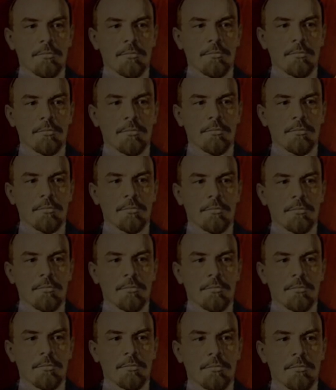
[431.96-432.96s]

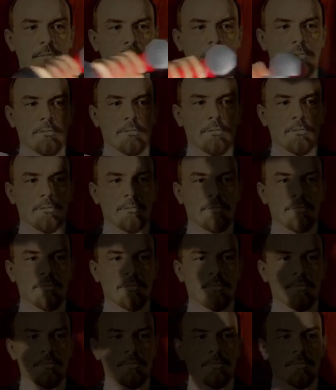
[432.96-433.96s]

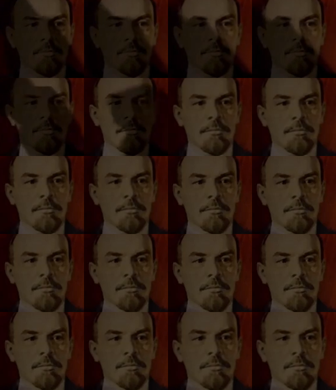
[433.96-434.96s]

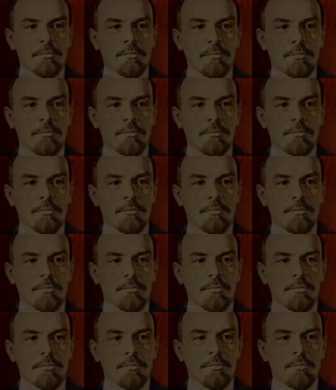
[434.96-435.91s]
The person shown says nothing.